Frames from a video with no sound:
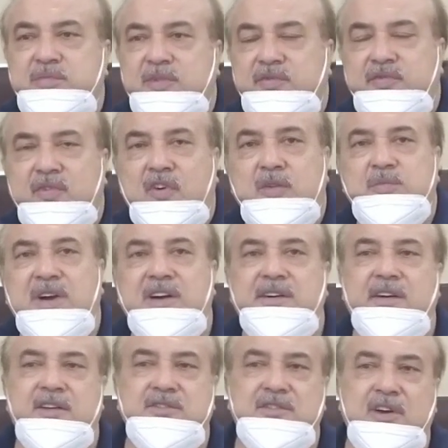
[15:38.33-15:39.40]
perform
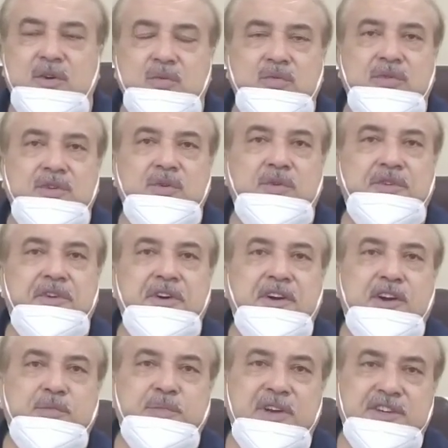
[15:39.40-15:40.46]
ultrasound, you
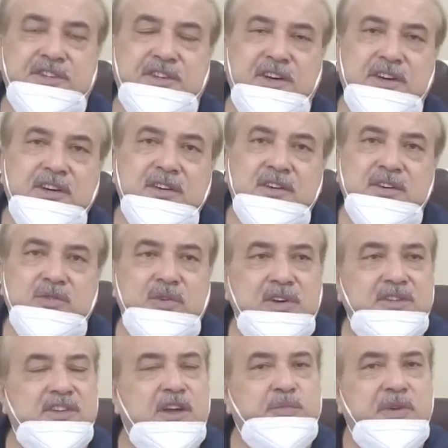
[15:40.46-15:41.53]
treat a patient, you
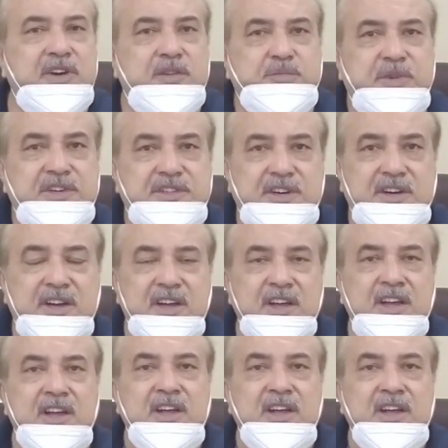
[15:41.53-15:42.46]
examine a patient.